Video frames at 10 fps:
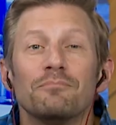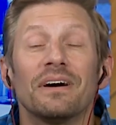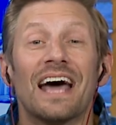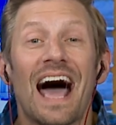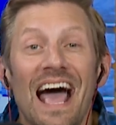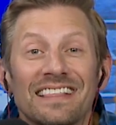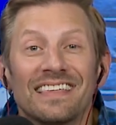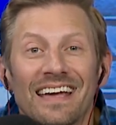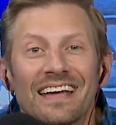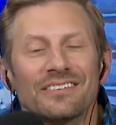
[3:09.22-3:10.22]
but I
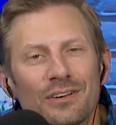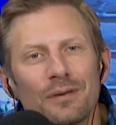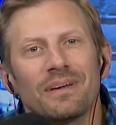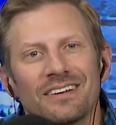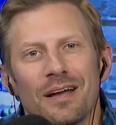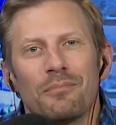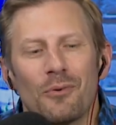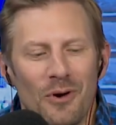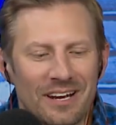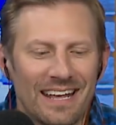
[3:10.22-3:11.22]
think it's going to be a
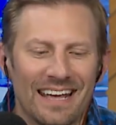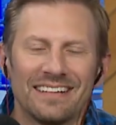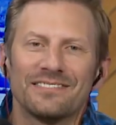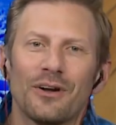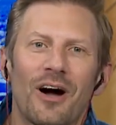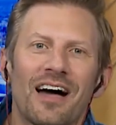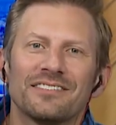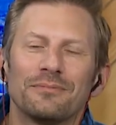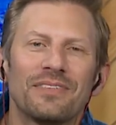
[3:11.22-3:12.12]
number one hit. So awesome.